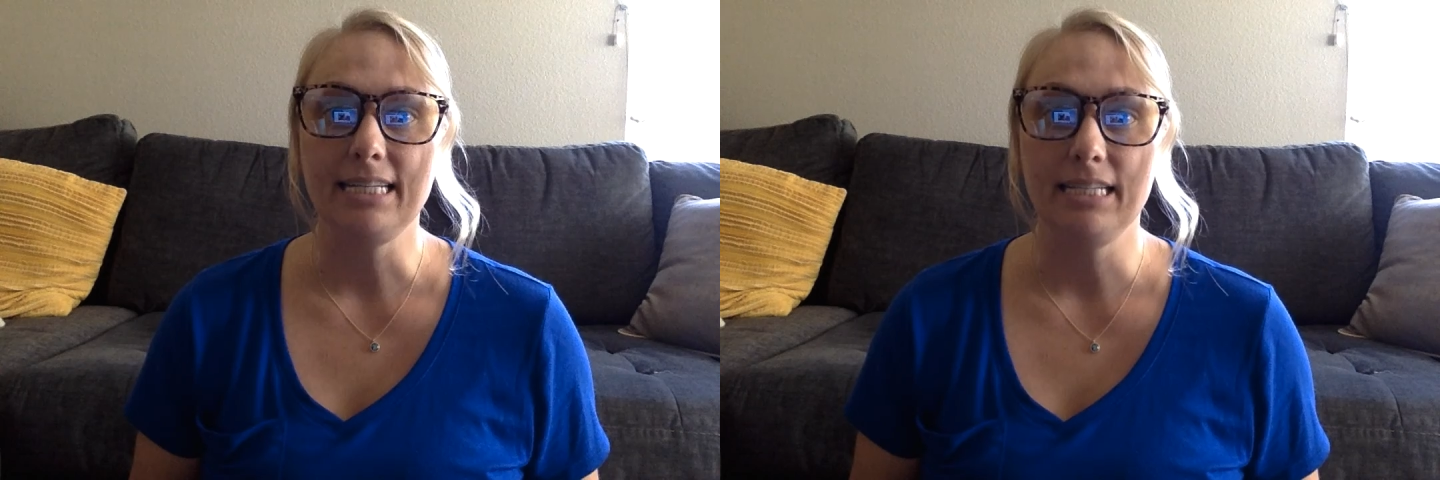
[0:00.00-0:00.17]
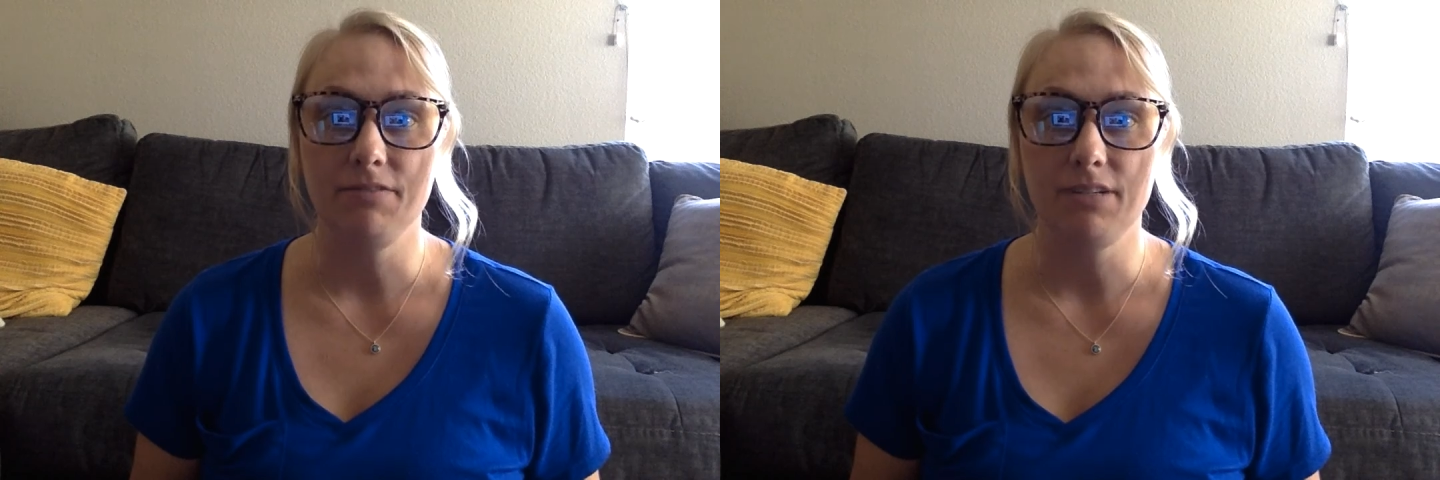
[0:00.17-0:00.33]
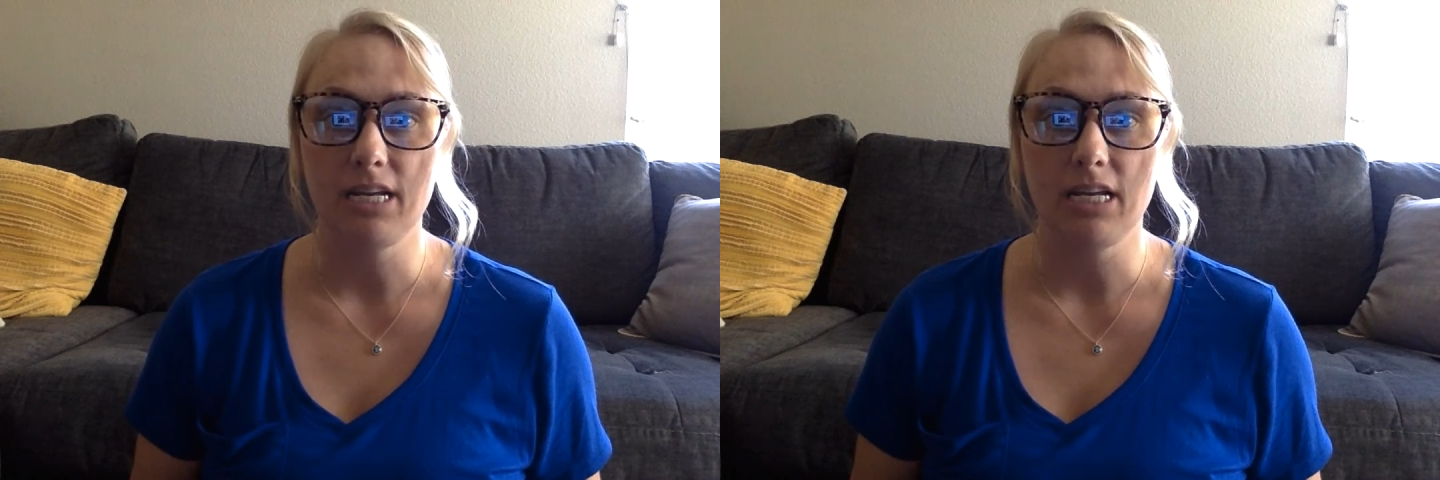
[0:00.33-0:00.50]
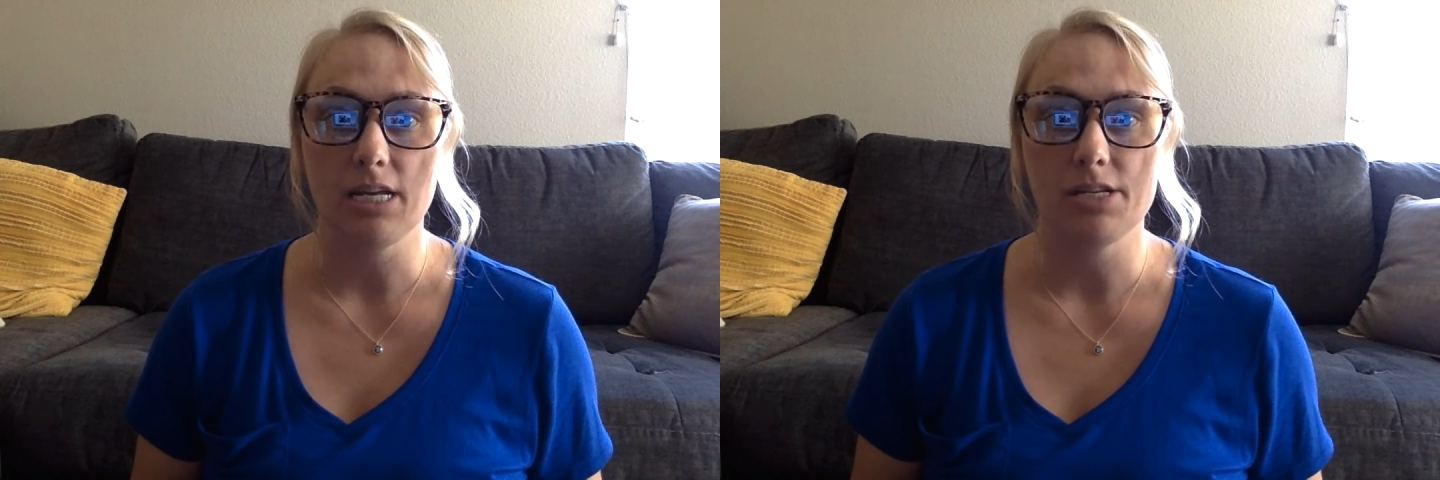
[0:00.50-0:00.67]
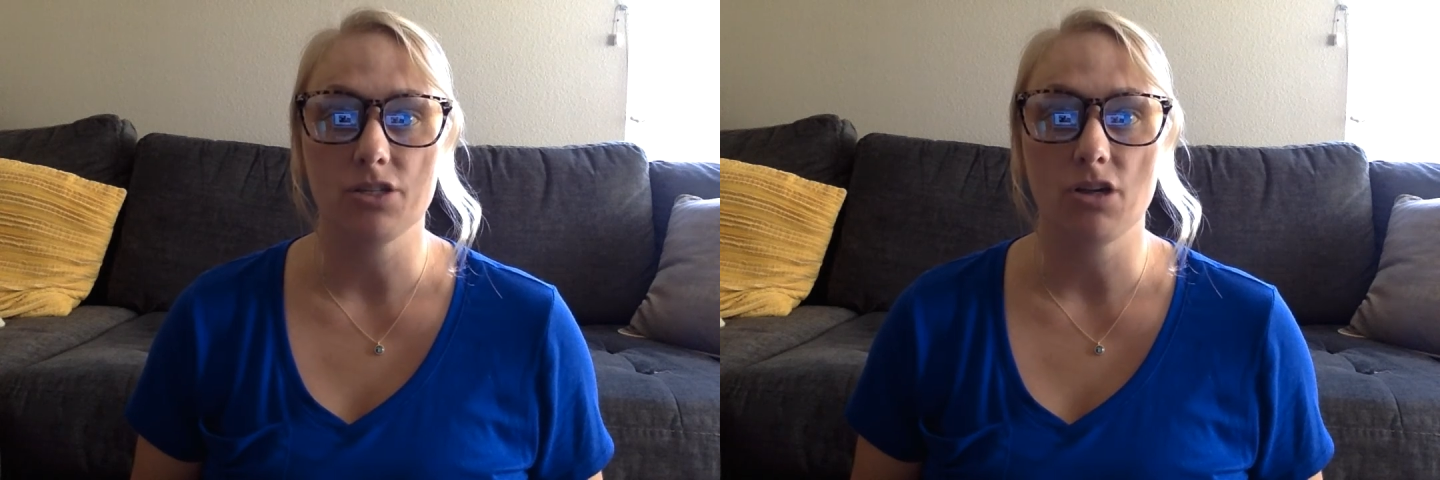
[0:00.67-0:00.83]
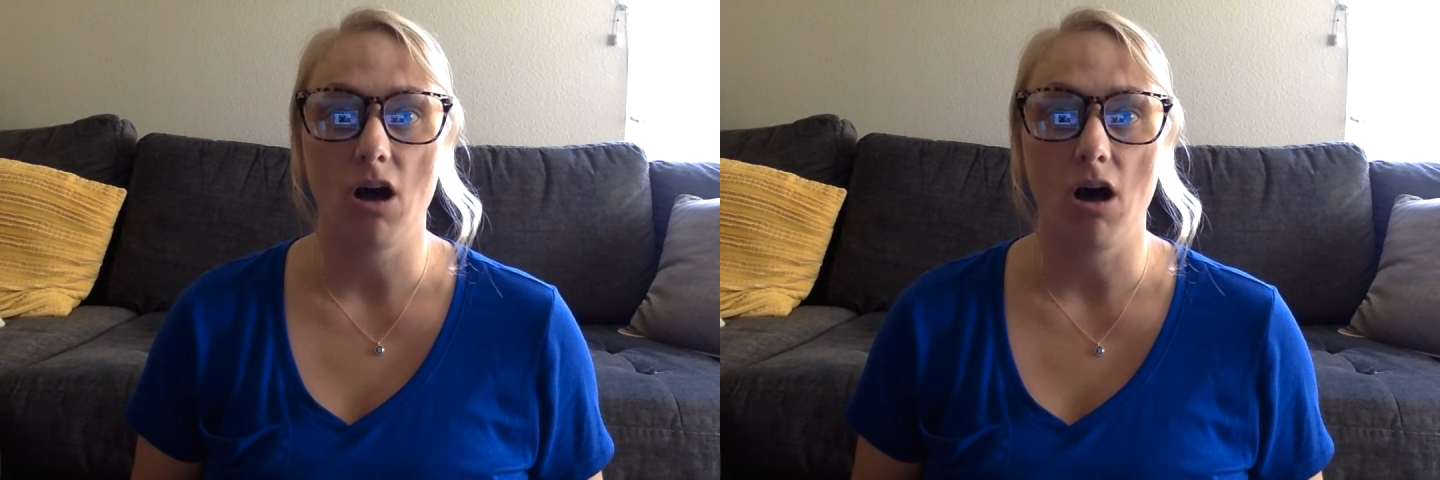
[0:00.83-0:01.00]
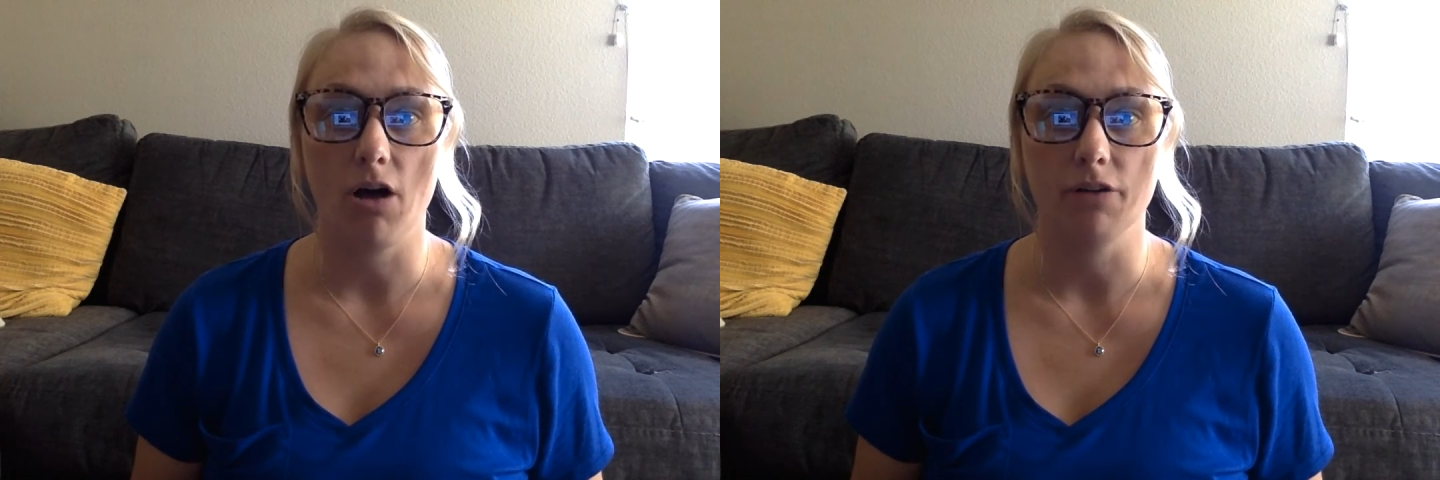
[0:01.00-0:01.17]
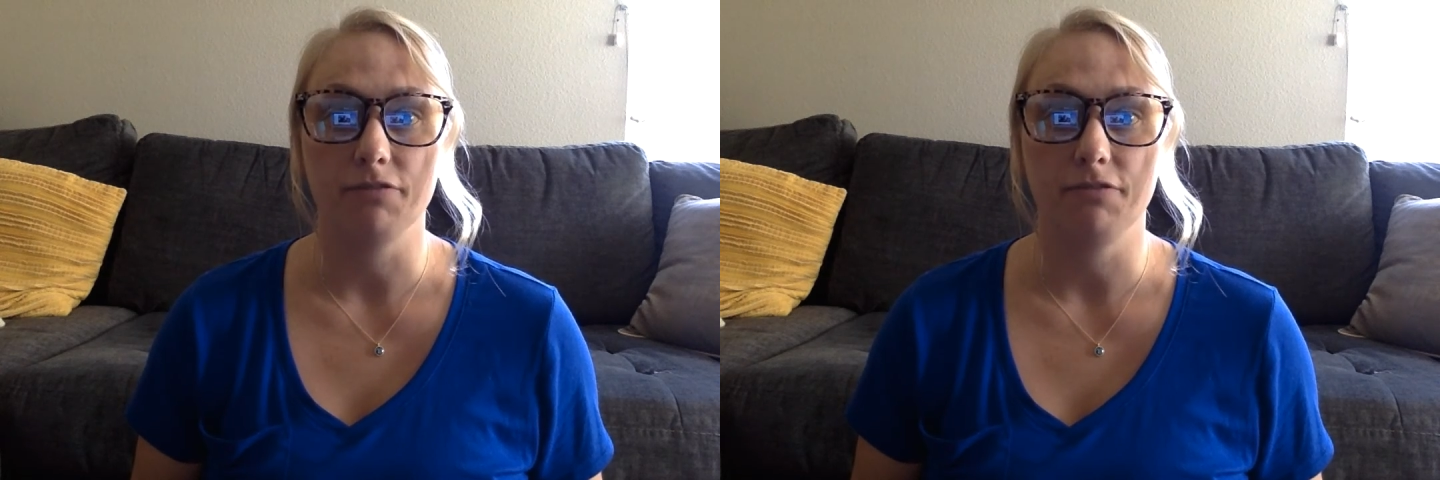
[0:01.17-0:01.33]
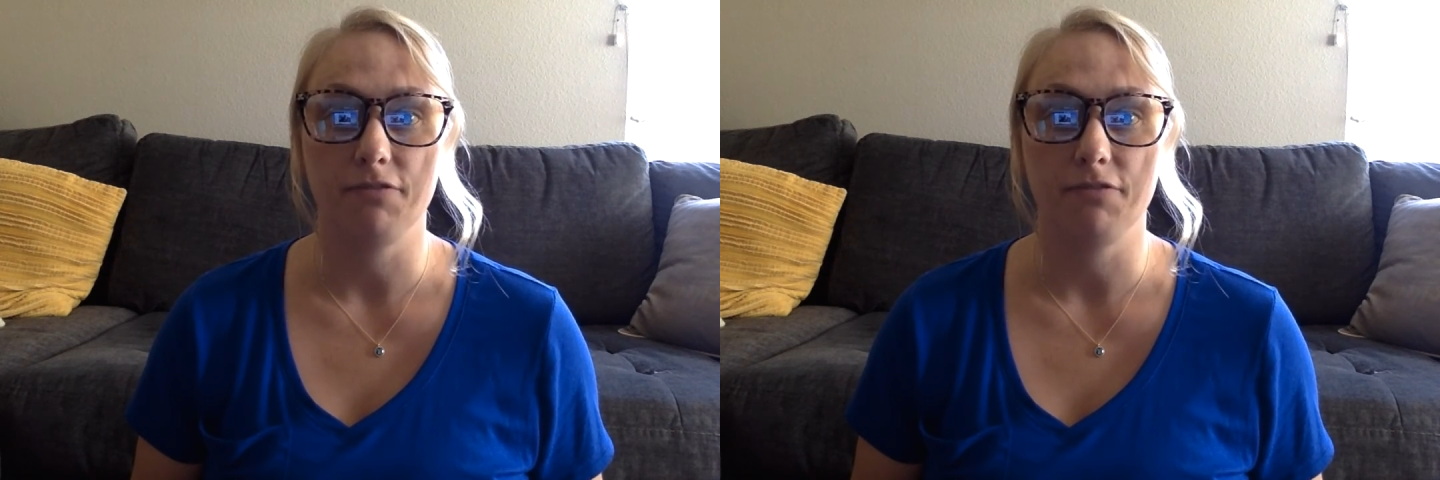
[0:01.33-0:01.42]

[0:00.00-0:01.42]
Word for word: activity is called